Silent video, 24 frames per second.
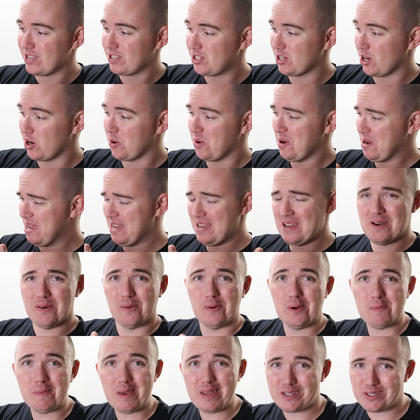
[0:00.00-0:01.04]
So
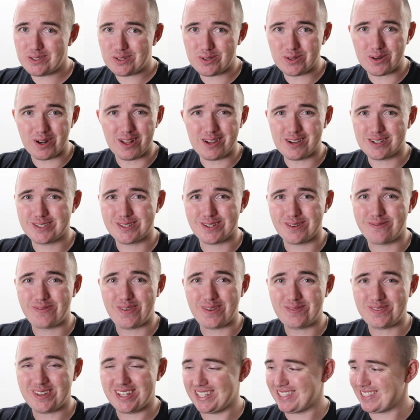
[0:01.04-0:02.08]
we made
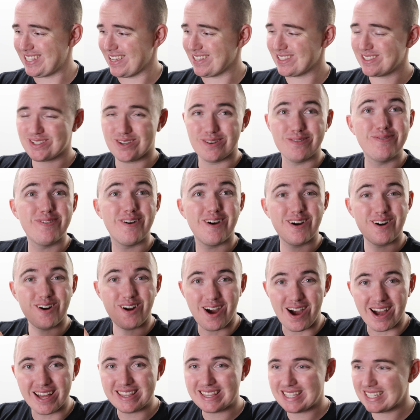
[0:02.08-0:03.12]
$2.50 so far
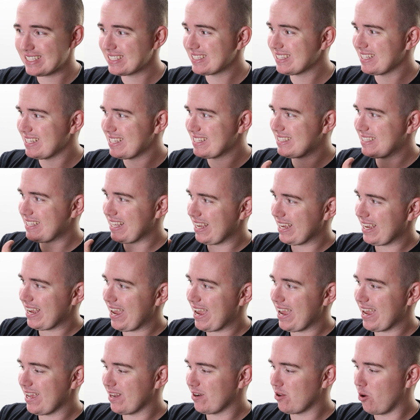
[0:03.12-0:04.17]
on this listing,
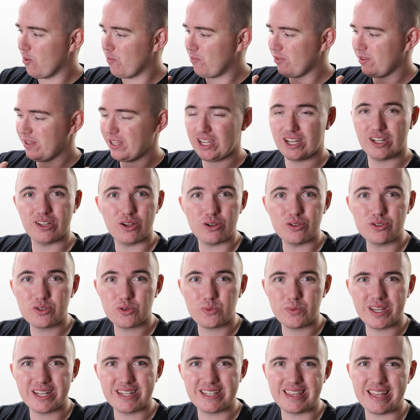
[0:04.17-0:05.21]
and hopefully closer
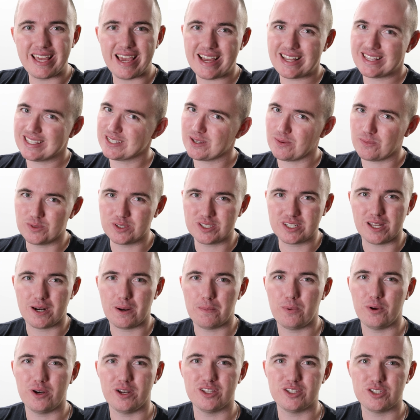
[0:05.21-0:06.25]
we get to the end, someone's gonna
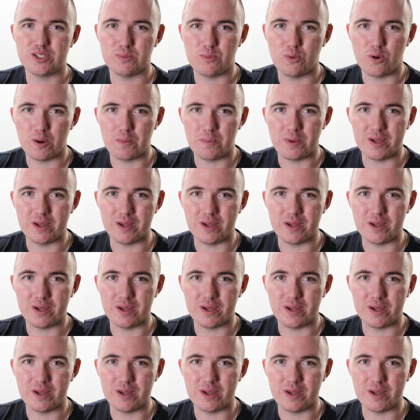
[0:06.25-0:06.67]
put in some more